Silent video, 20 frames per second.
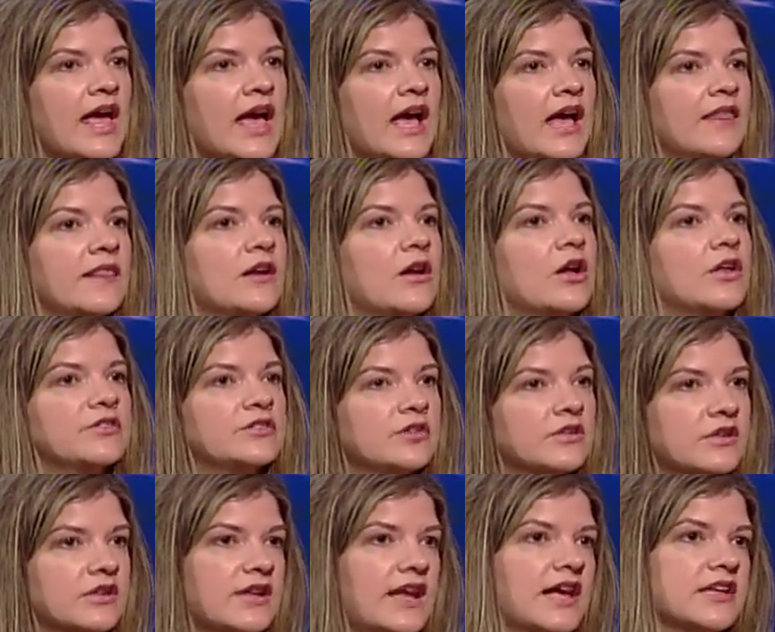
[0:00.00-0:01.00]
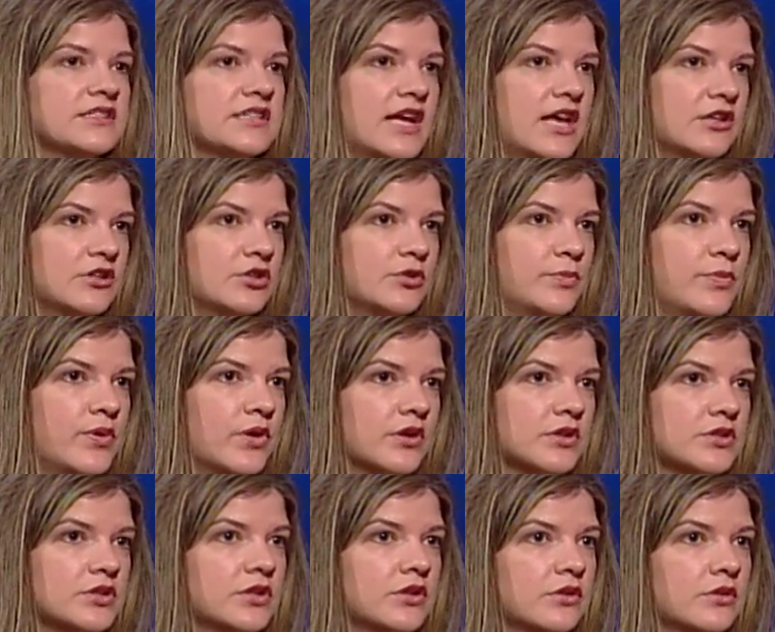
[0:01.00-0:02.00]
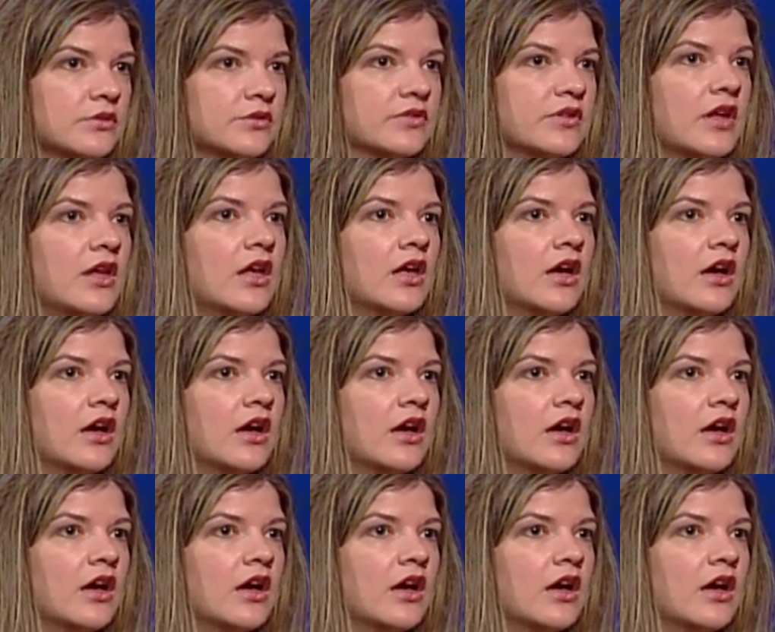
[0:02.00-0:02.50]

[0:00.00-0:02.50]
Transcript: and then also to downtown Newport News,